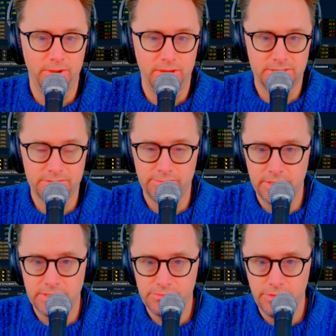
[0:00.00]
but it's
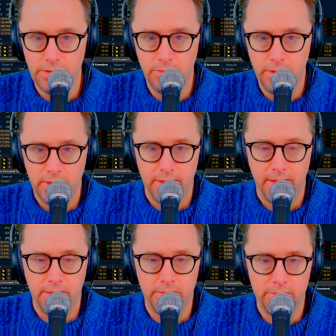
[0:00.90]
really true.
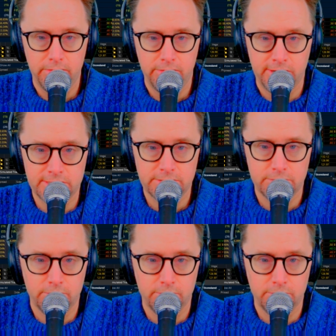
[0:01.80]
And thus,